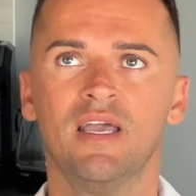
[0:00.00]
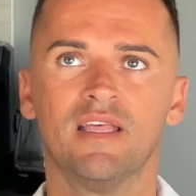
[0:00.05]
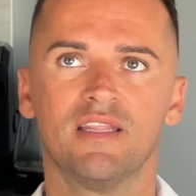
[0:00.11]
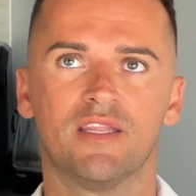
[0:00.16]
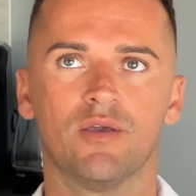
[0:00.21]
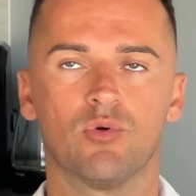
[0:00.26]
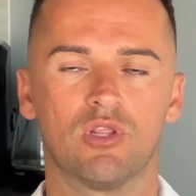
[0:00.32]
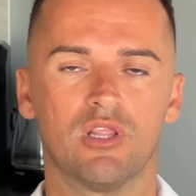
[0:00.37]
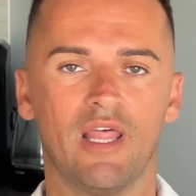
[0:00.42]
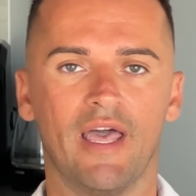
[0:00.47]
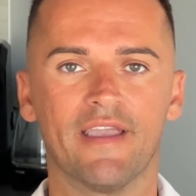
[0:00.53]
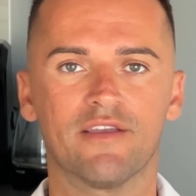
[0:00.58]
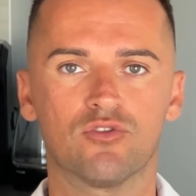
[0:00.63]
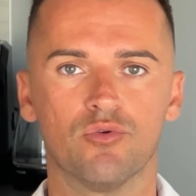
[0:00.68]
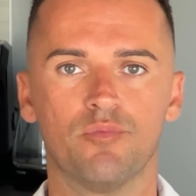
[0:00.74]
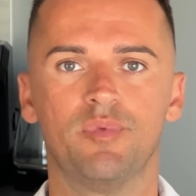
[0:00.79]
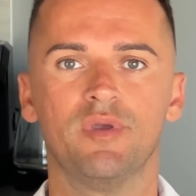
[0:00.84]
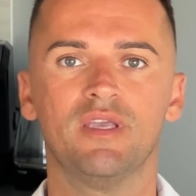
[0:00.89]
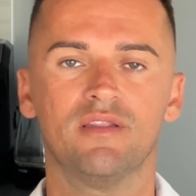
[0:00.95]
They would like
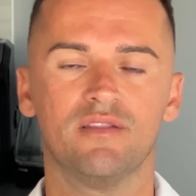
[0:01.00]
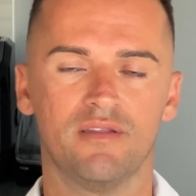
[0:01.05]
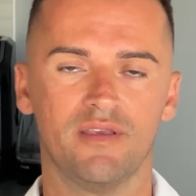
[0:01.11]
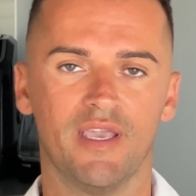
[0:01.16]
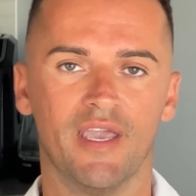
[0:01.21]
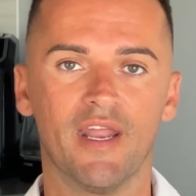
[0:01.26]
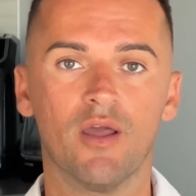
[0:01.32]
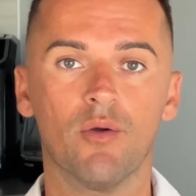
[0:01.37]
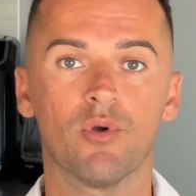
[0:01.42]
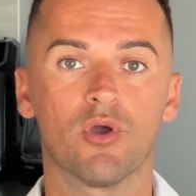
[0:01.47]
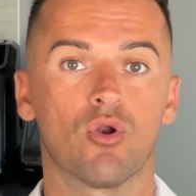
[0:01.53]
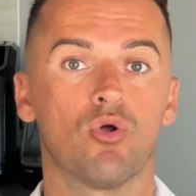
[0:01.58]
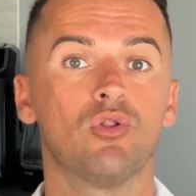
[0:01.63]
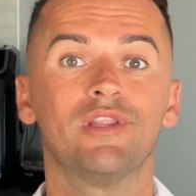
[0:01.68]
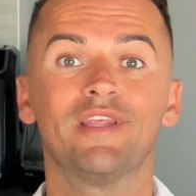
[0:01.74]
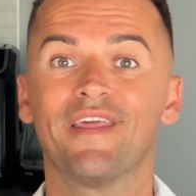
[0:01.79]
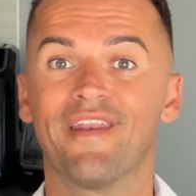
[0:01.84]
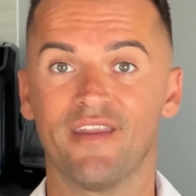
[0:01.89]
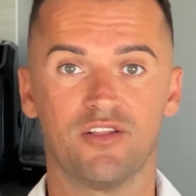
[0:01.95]
to be in the area where
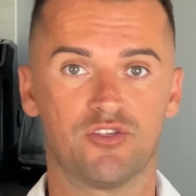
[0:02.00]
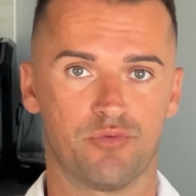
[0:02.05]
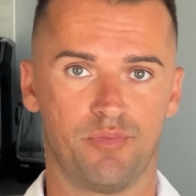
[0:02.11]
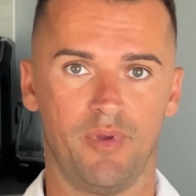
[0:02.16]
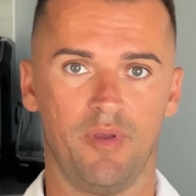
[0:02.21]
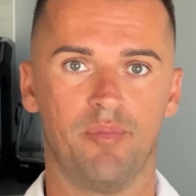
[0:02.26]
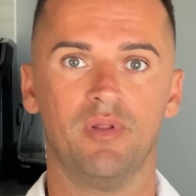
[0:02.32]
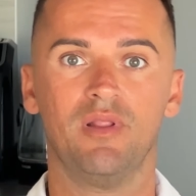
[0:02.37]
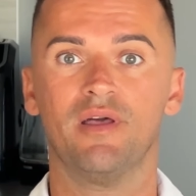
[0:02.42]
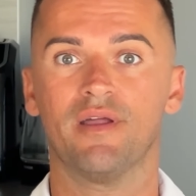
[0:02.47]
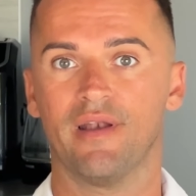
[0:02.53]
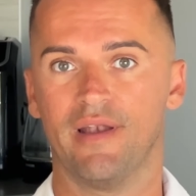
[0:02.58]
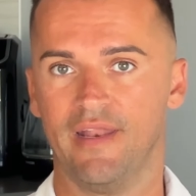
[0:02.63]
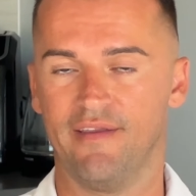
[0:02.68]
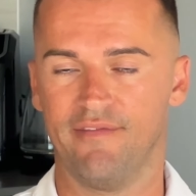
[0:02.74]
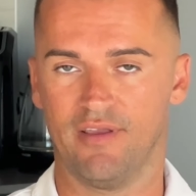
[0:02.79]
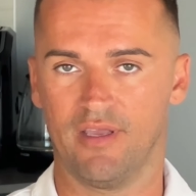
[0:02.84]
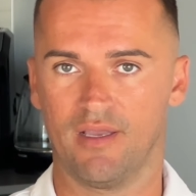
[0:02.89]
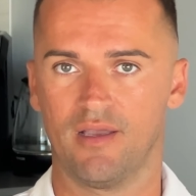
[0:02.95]
only rich people are
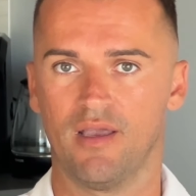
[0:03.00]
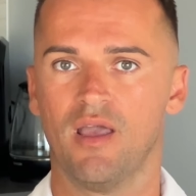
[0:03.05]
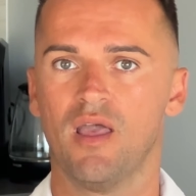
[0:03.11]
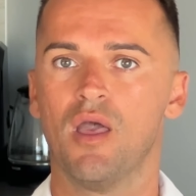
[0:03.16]
living.